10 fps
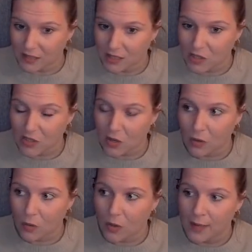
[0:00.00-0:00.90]

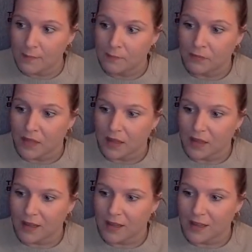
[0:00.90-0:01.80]
So
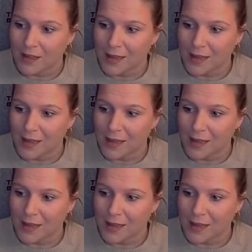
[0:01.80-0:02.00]
I